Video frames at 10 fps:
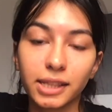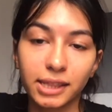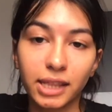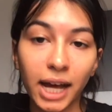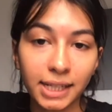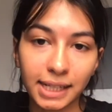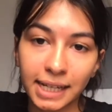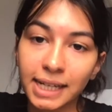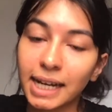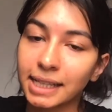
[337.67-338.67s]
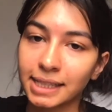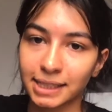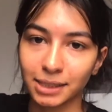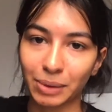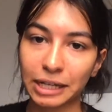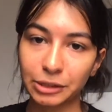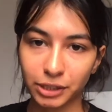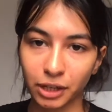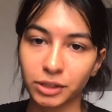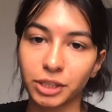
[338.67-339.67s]
Thirdly, and this is where you
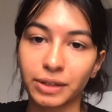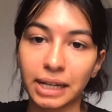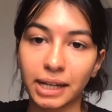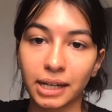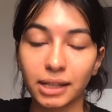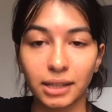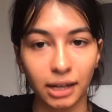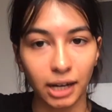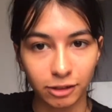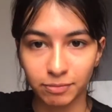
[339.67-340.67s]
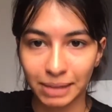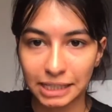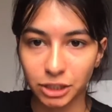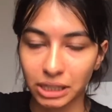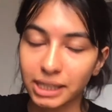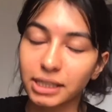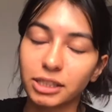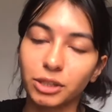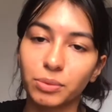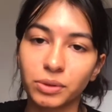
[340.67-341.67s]
start doing the kind of matrix,
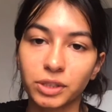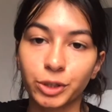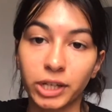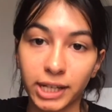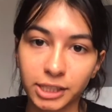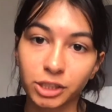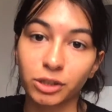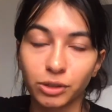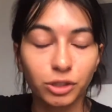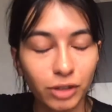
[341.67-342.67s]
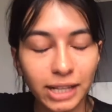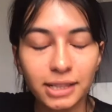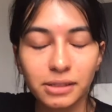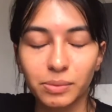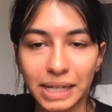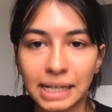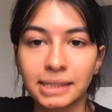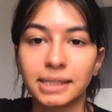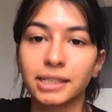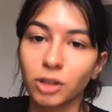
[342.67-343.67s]
you want to list your strengths,
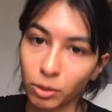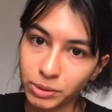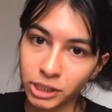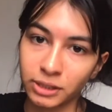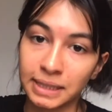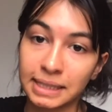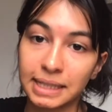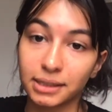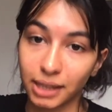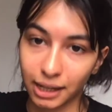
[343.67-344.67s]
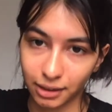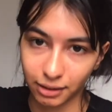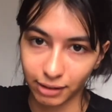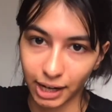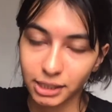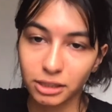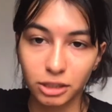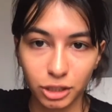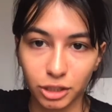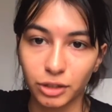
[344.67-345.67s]
weaknesses, opportunities and threats
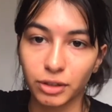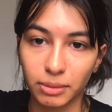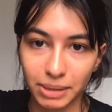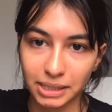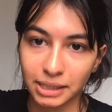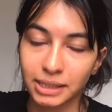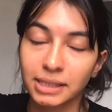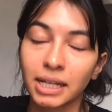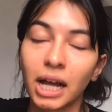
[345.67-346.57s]
to the business.